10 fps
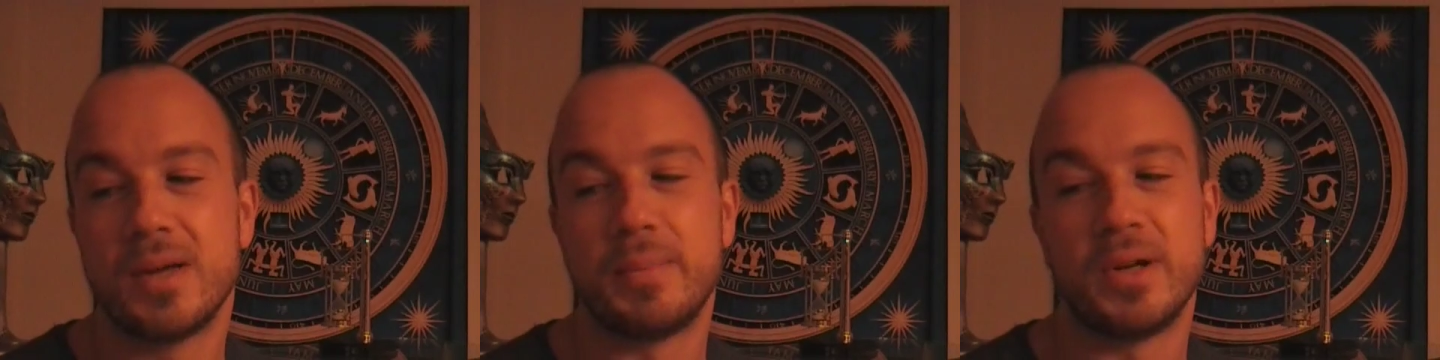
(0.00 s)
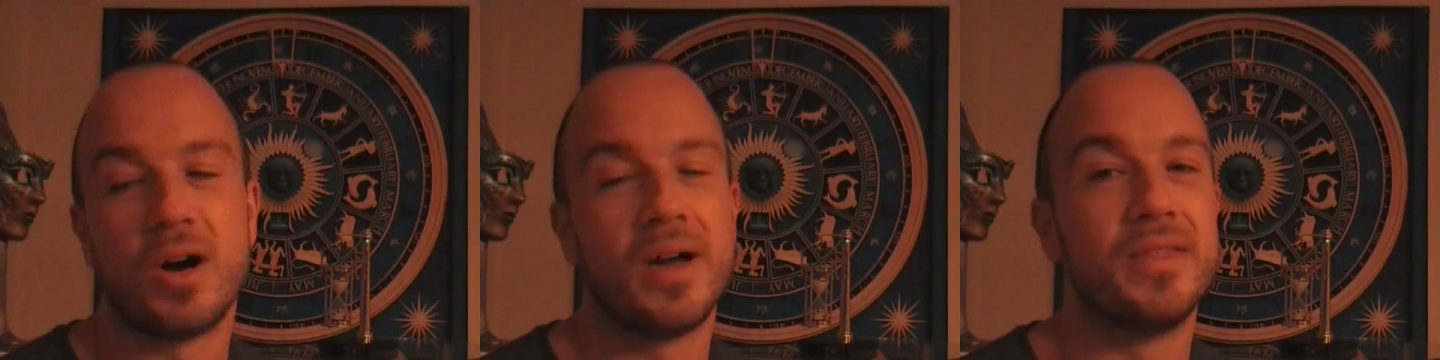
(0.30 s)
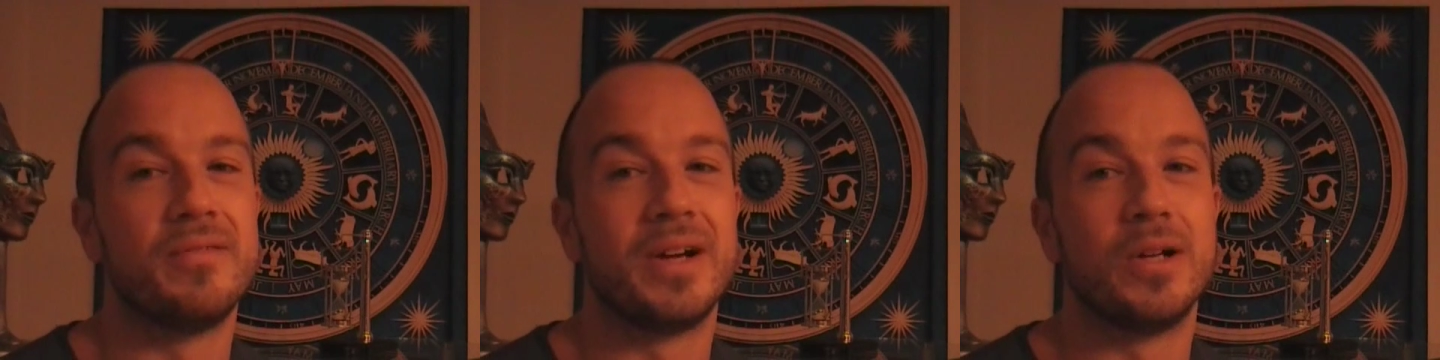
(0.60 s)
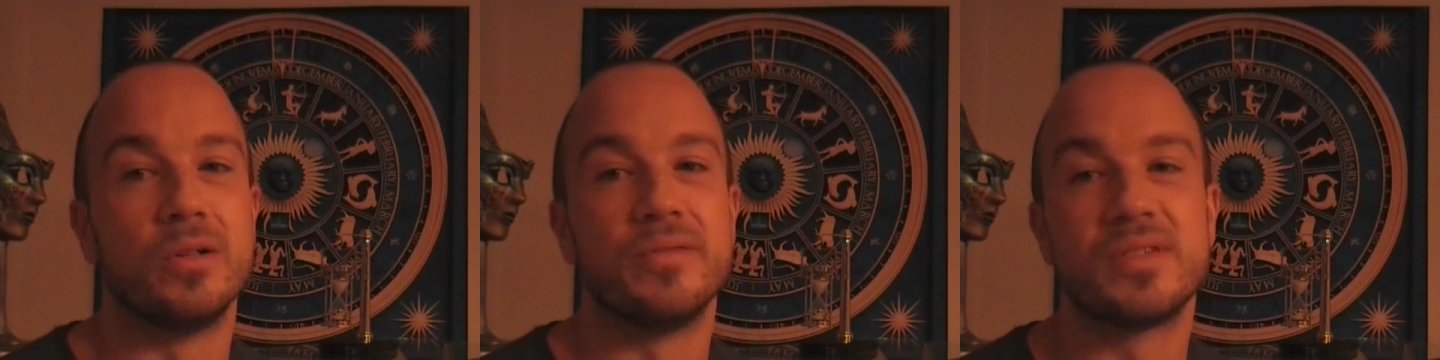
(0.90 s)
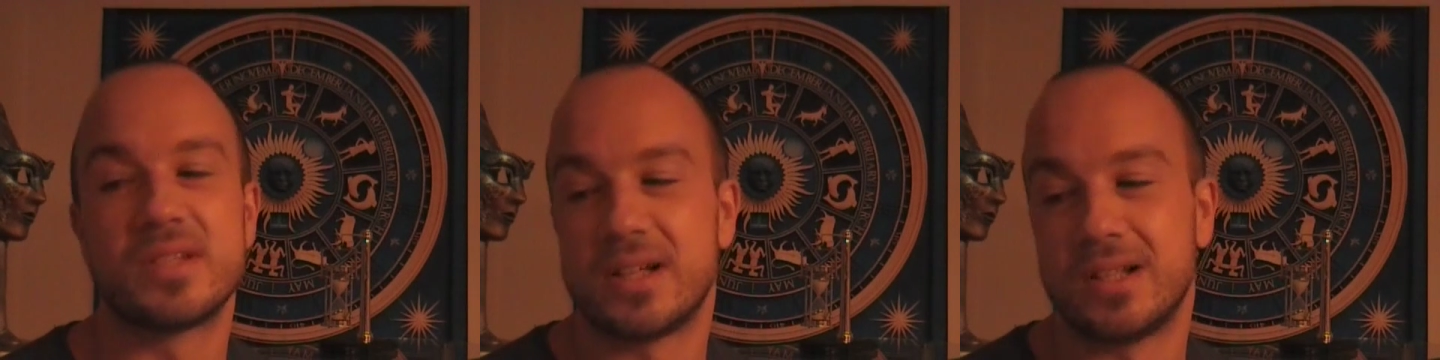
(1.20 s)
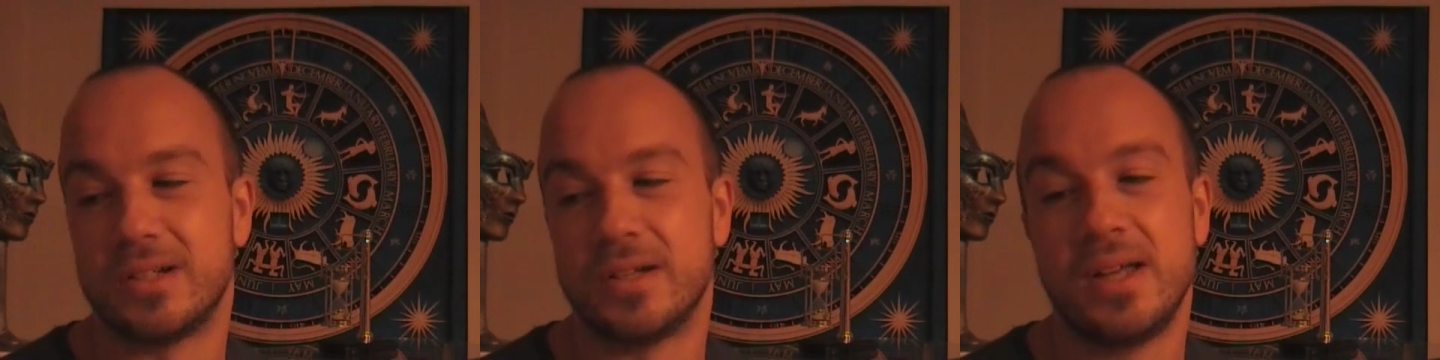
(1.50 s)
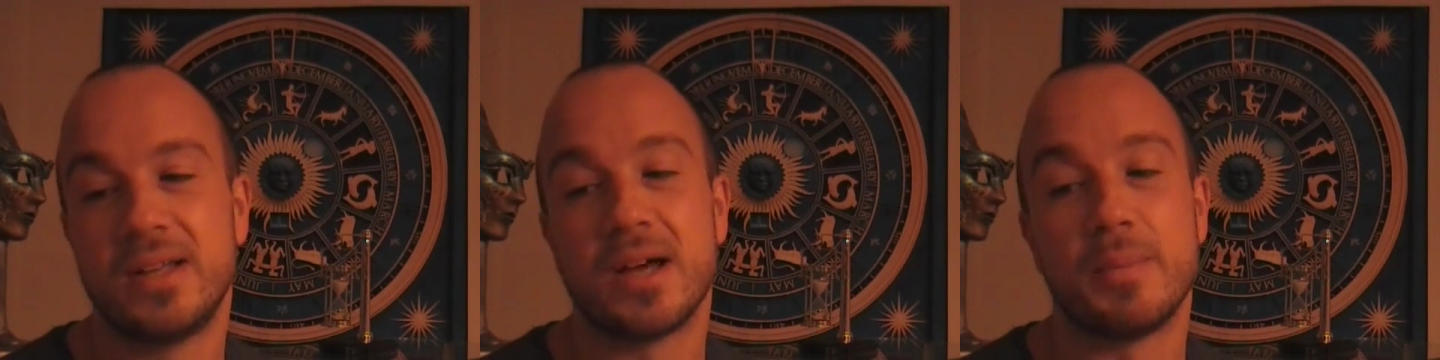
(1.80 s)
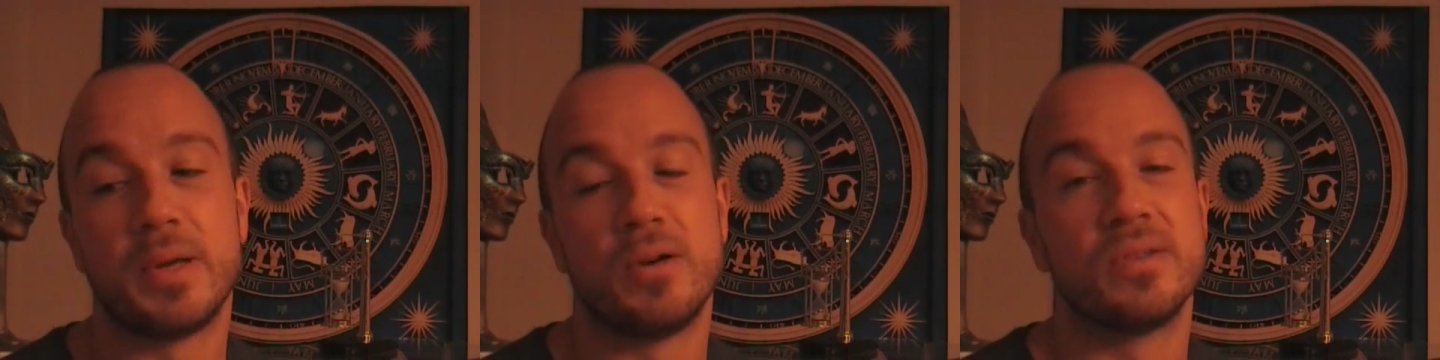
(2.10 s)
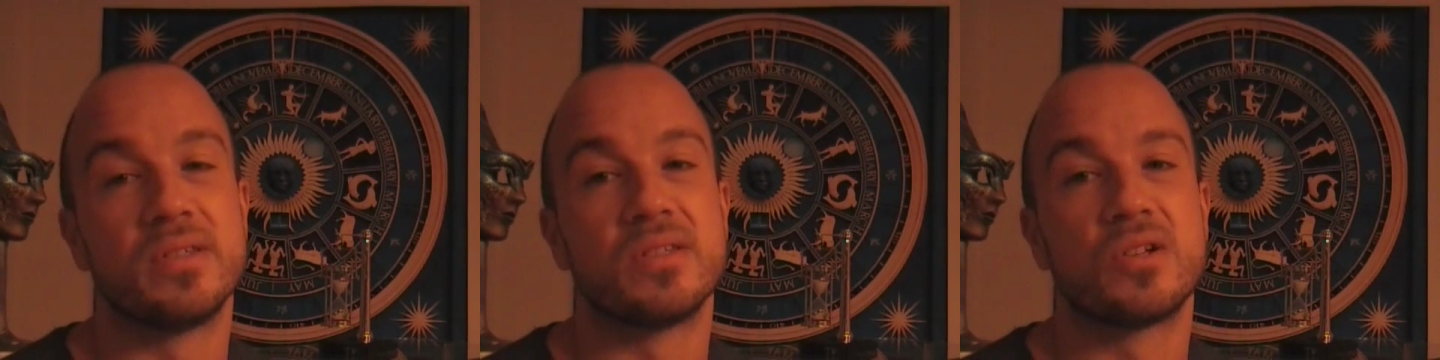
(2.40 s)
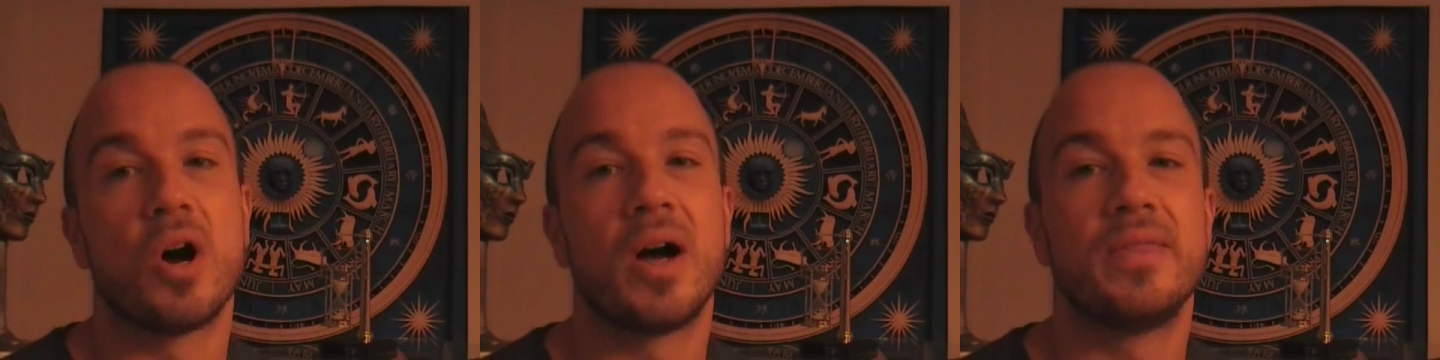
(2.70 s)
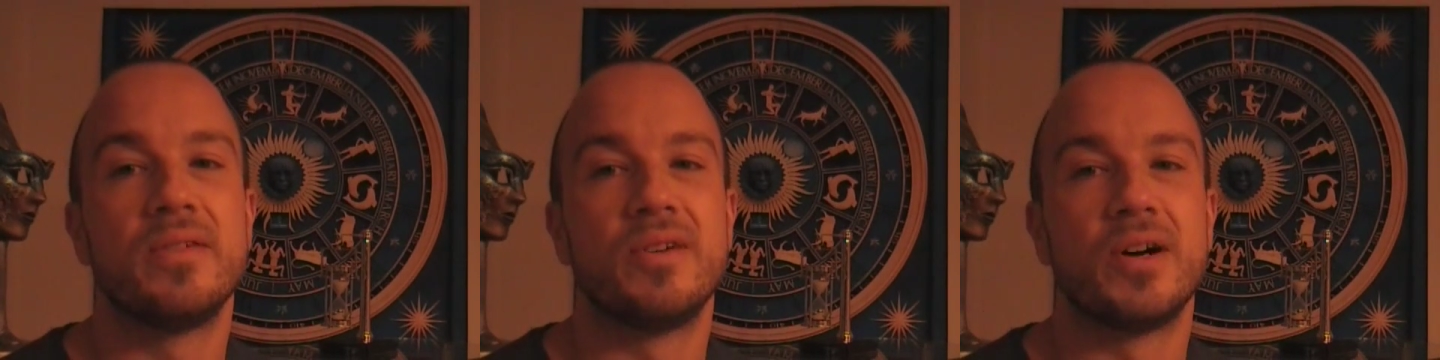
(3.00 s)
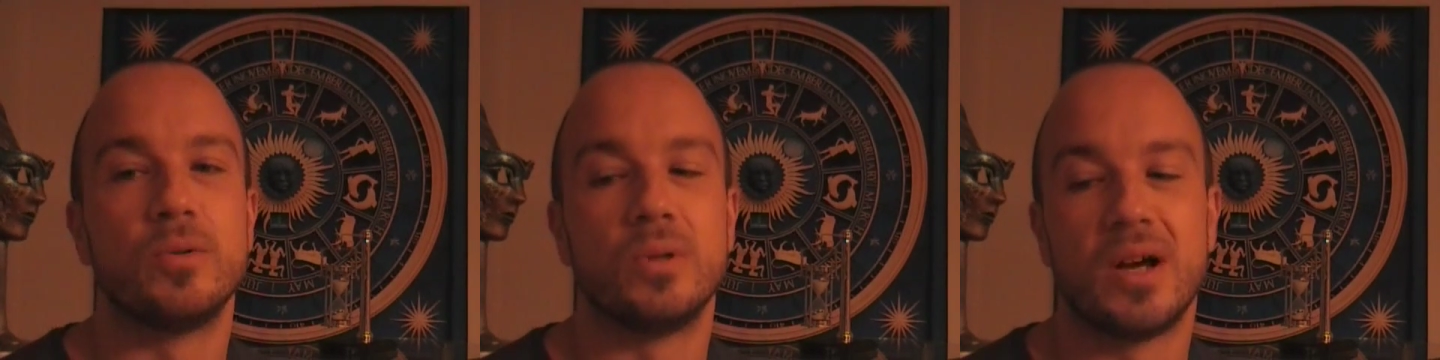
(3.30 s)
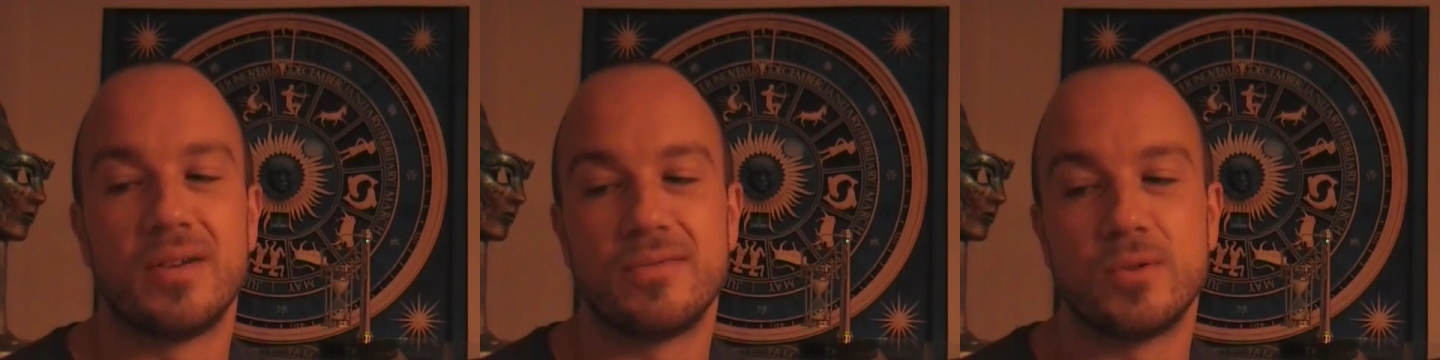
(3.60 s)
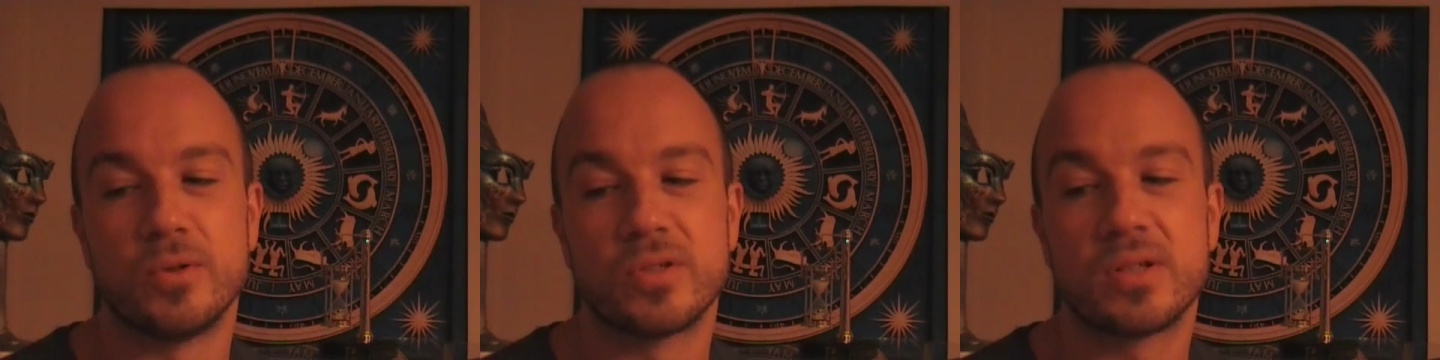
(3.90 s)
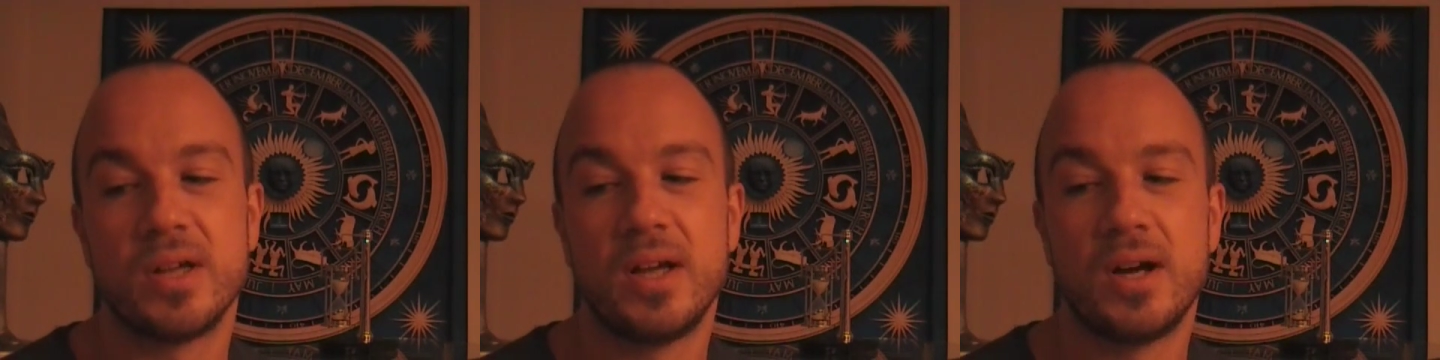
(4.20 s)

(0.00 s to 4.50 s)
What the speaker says: behind the veil of stellar appearances guide the vital life force